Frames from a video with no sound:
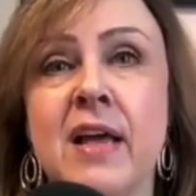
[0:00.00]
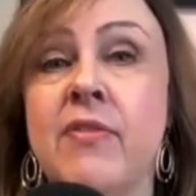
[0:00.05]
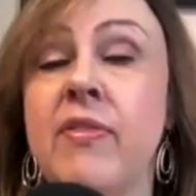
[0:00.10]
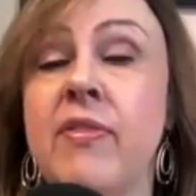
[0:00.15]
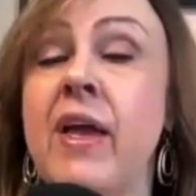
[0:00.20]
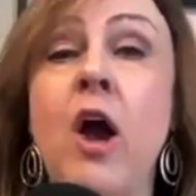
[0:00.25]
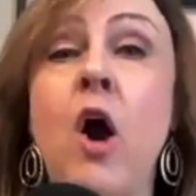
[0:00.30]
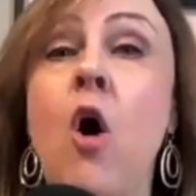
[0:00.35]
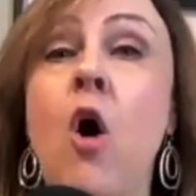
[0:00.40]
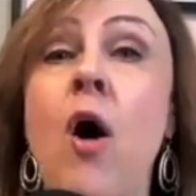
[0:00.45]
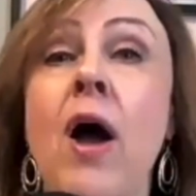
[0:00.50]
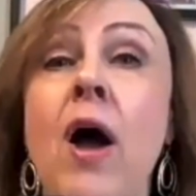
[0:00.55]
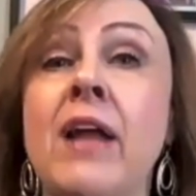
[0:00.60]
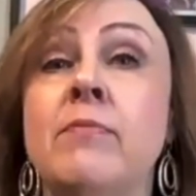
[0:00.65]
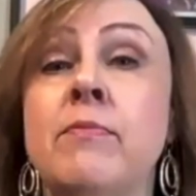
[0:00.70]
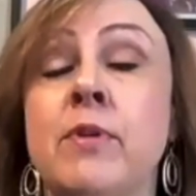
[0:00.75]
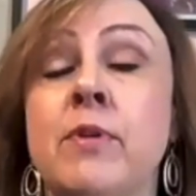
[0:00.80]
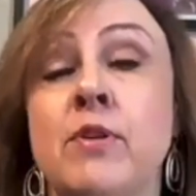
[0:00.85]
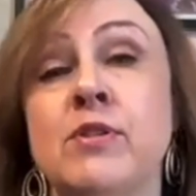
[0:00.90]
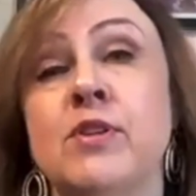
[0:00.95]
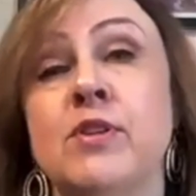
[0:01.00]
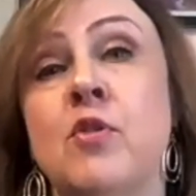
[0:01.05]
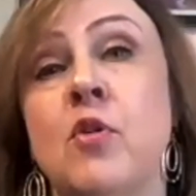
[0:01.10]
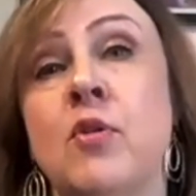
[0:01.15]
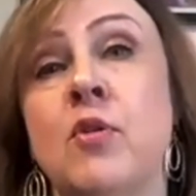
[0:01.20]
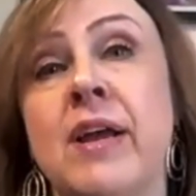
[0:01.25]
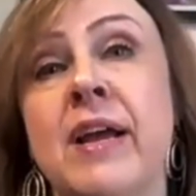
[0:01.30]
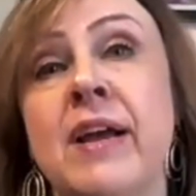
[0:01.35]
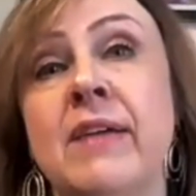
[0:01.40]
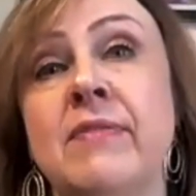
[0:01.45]
They all had
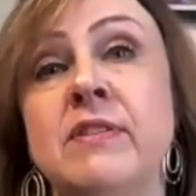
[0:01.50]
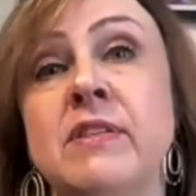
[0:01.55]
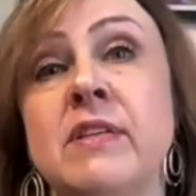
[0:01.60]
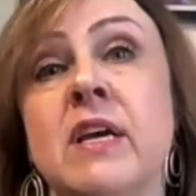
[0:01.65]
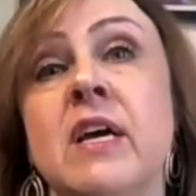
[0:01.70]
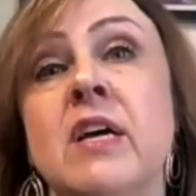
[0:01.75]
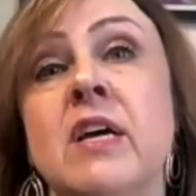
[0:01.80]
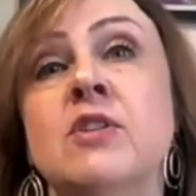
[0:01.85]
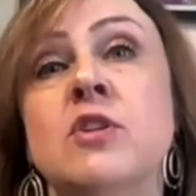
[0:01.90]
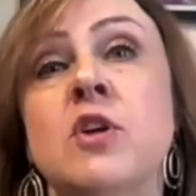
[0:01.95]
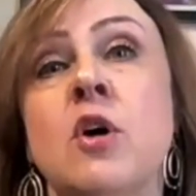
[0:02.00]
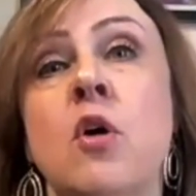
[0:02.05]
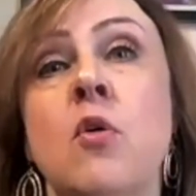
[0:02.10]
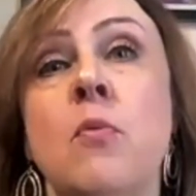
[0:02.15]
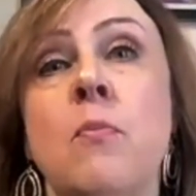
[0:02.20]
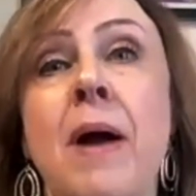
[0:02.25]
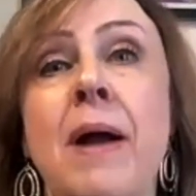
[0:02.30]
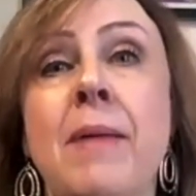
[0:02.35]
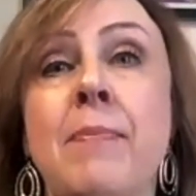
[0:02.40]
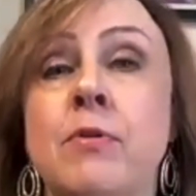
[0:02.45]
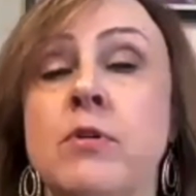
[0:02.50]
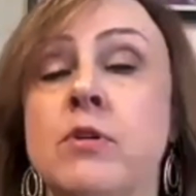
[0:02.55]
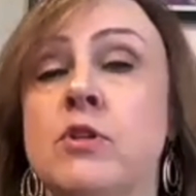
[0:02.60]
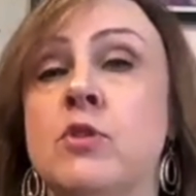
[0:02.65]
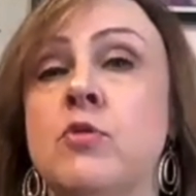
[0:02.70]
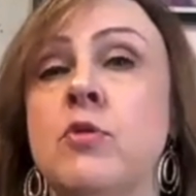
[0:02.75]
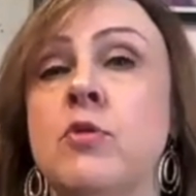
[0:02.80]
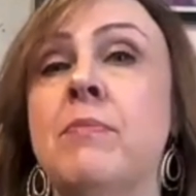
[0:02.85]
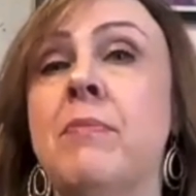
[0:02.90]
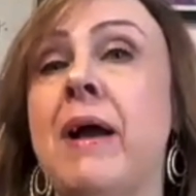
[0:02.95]
musical gifts. So by
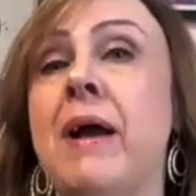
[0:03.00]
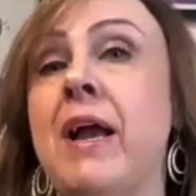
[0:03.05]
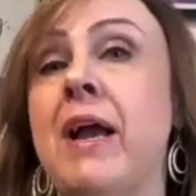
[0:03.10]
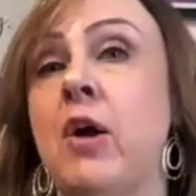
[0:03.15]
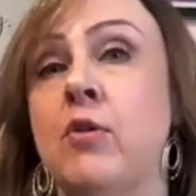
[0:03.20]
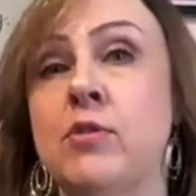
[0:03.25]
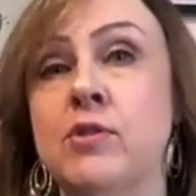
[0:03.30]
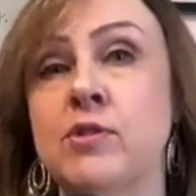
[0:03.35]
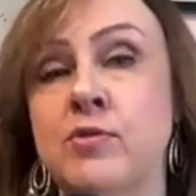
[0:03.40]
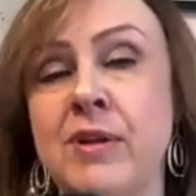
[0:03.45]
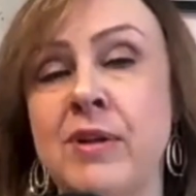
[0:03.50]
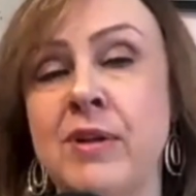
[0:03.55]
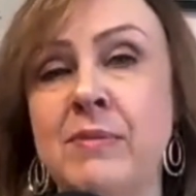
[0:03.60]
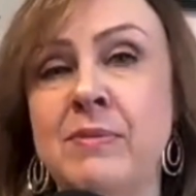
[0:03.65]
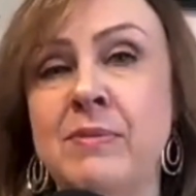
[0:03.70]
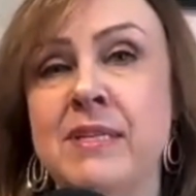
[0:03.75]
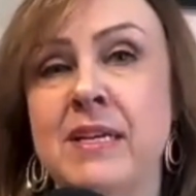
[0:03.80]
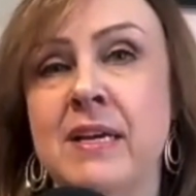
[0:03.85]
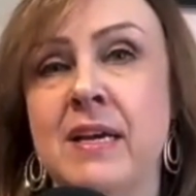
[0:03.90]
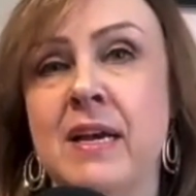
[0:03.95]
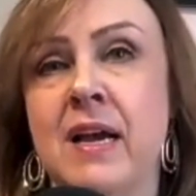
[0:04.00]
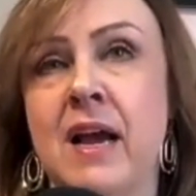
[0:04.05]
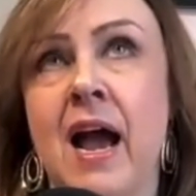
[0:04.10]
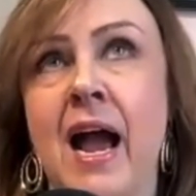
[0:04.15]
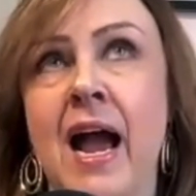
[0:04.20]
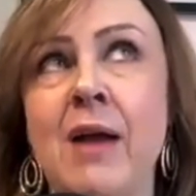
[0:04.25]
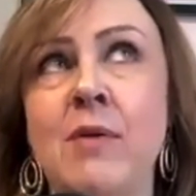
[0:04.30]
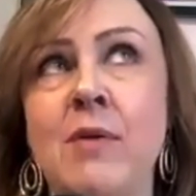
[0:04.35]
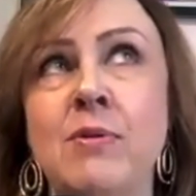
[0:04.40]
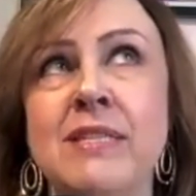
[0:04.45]
pursuing my own dreams,
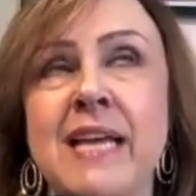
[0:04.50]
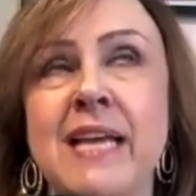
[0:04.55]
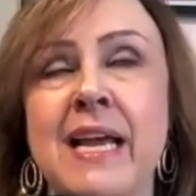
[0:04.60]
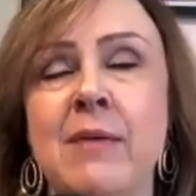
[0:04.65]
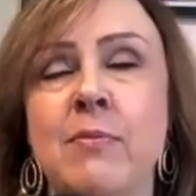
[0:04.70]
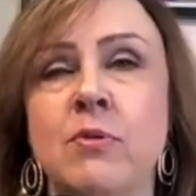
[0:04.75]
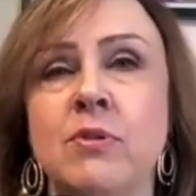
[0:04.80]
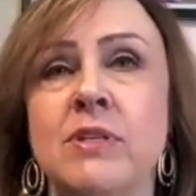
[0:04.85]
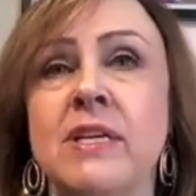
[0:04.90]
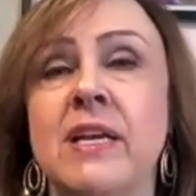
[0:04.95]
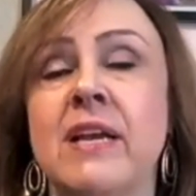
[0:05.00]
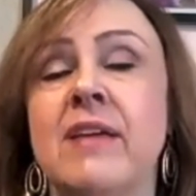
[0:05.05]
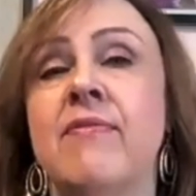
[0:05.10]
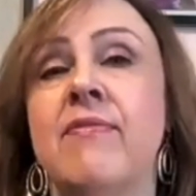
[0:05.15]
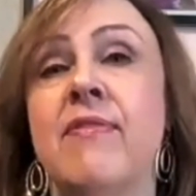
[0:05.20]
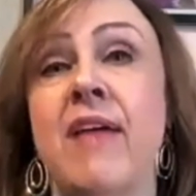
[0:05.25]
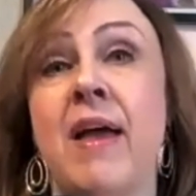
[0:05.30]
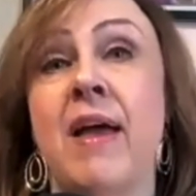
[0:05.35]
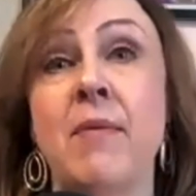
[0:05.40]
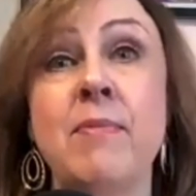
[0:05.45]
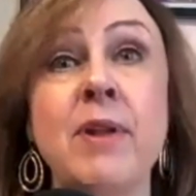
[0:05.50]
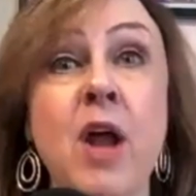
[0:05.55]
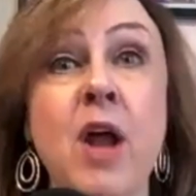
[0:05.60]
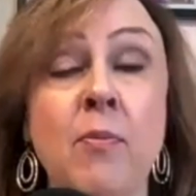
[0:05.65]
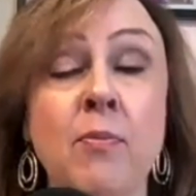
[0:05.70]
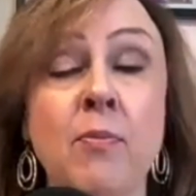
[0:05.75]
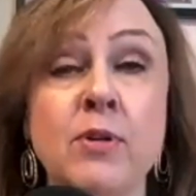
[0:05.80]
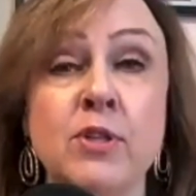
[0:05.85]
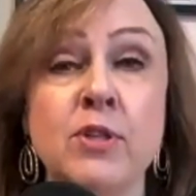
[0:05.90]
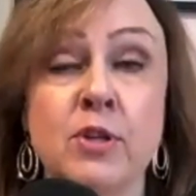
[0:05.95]
I was able to give them an
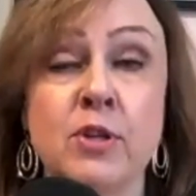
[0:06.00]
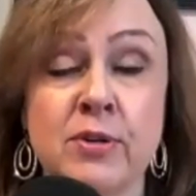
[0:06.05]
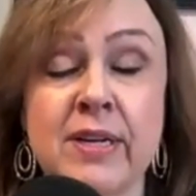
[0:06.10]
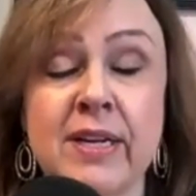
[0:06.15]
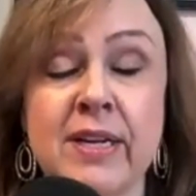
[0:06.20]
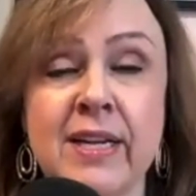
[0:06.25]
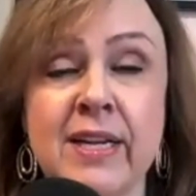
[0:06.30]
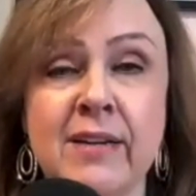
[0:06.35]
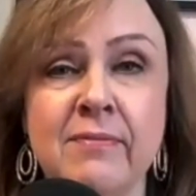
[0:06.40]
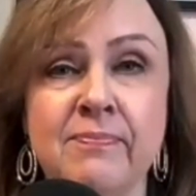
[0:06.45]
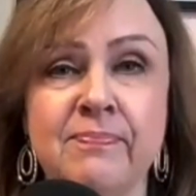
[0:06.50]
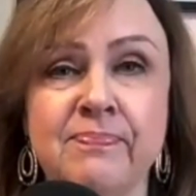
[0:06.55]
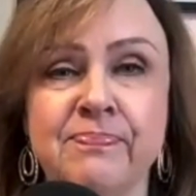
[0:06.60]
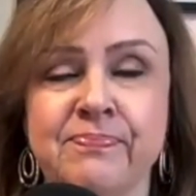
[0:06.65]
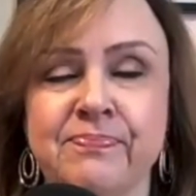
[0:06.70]
opportunity